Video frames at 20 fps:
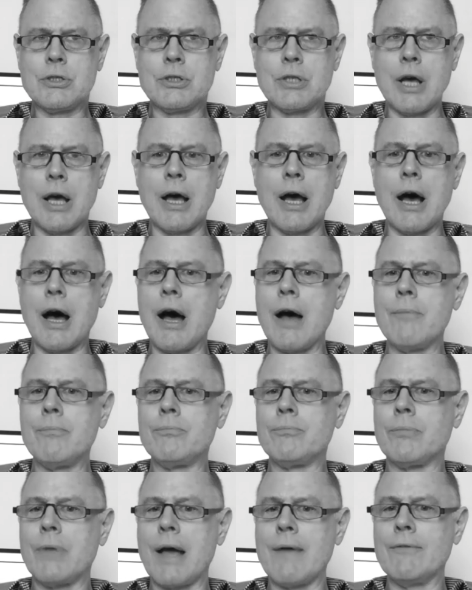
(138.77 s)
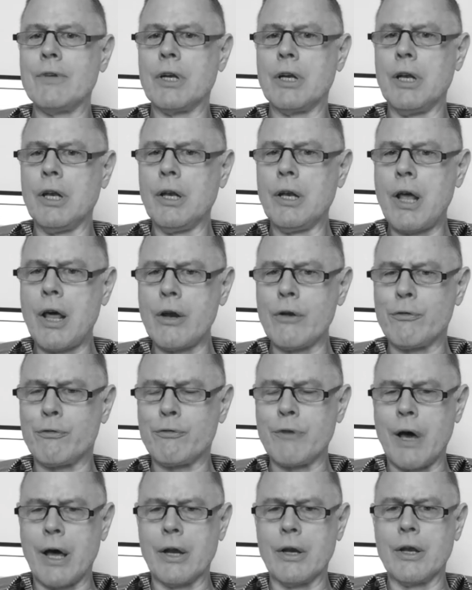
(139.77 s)
I'm having a lot of
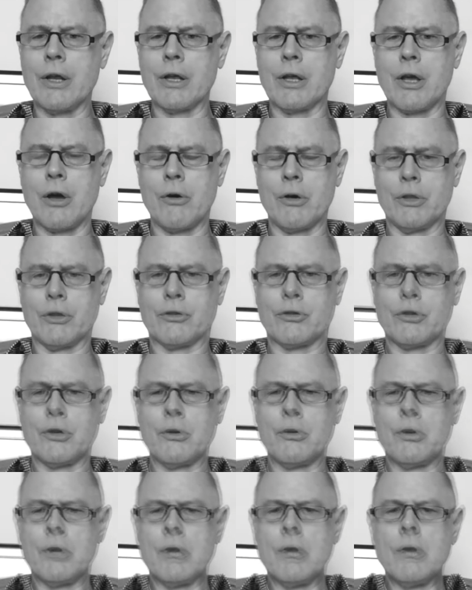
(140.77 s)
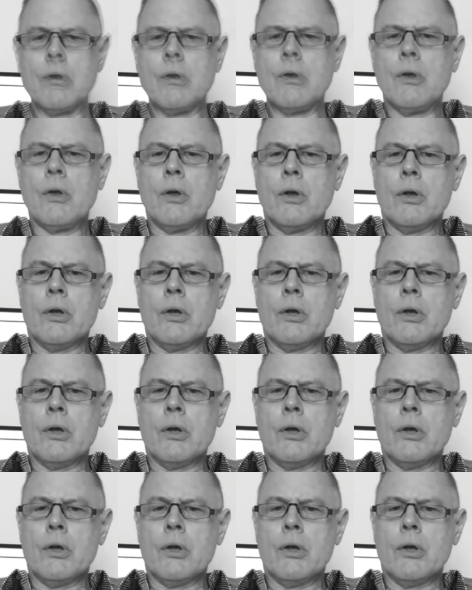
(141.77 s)
fun going through these.